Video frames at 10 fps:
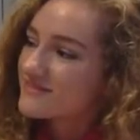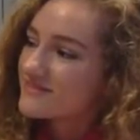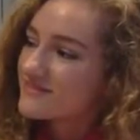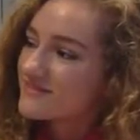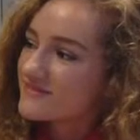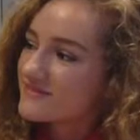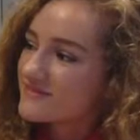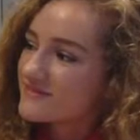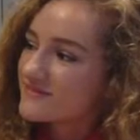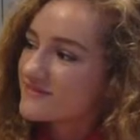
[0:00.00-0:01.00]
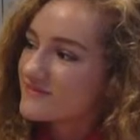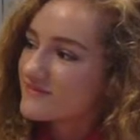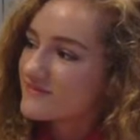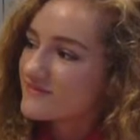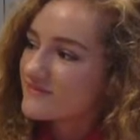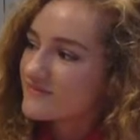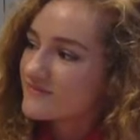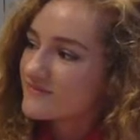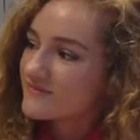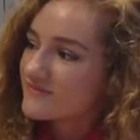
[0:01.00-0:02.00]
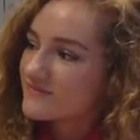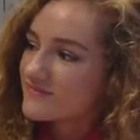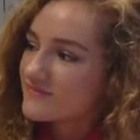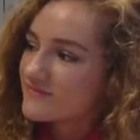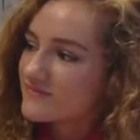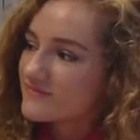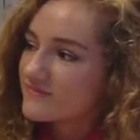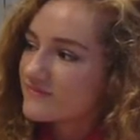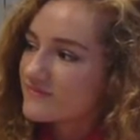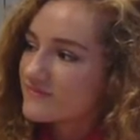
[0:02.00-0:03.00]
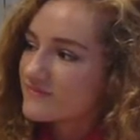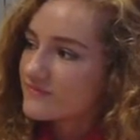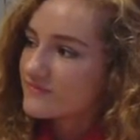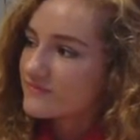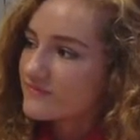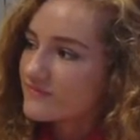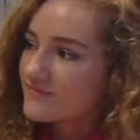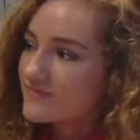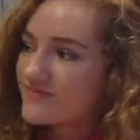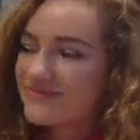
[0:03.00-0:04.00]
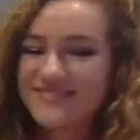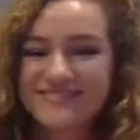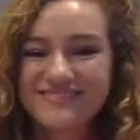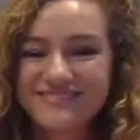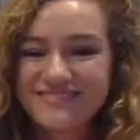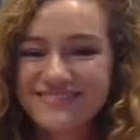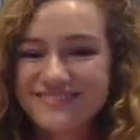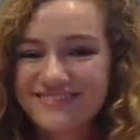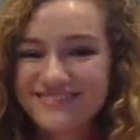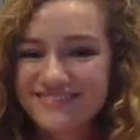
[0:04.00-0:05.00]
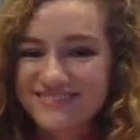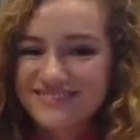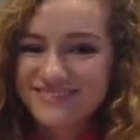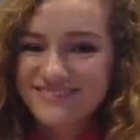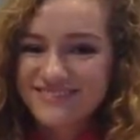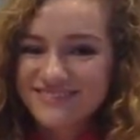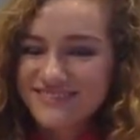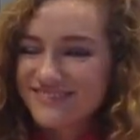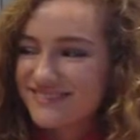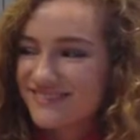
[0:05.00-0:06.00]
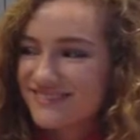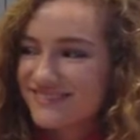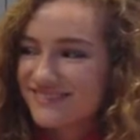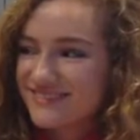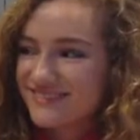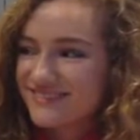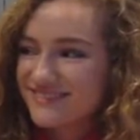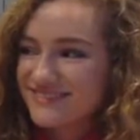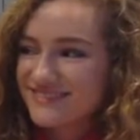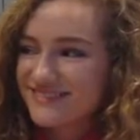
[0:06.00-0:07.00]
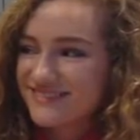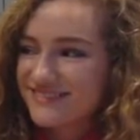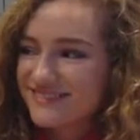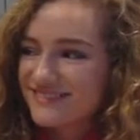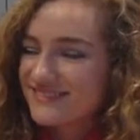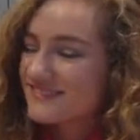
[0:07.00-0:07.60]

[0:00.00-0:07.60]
The person shown says nothing.